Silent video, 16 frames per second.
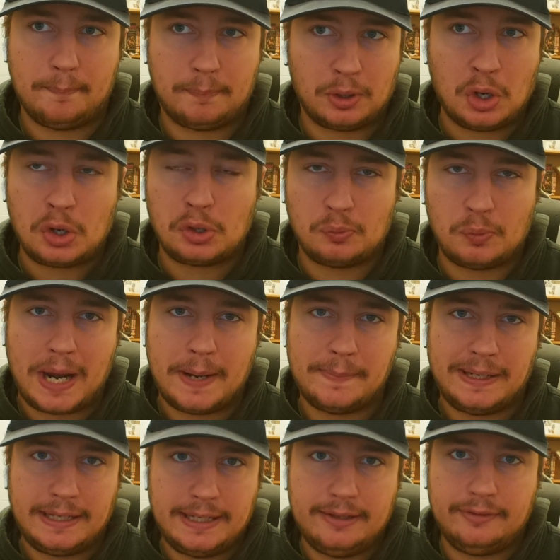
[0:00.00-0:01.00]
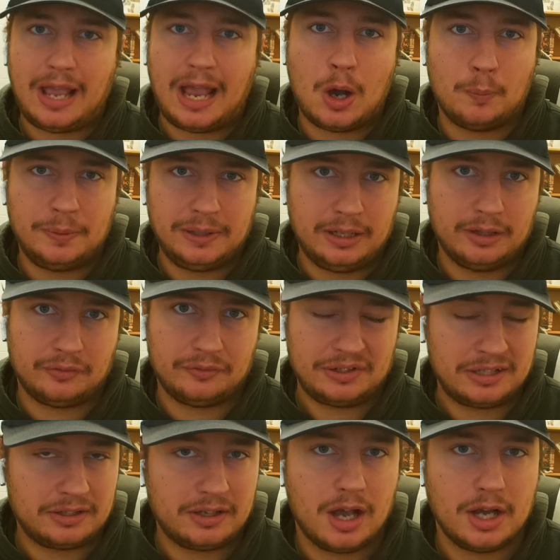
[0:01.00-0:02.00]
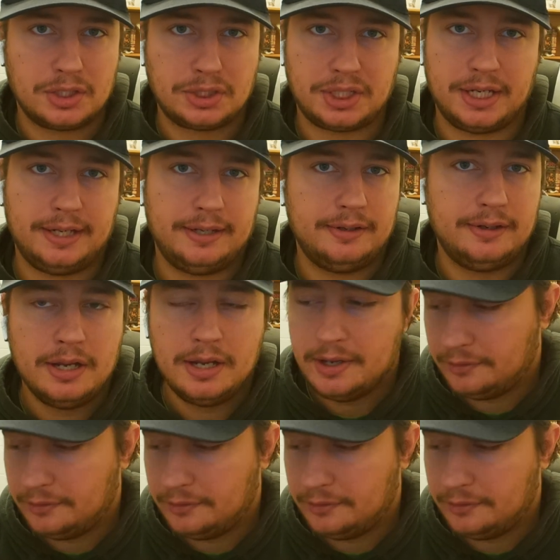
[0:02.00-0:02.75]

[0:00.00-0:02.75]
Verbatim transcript: Bernard Ryman, he's out because of a concussion.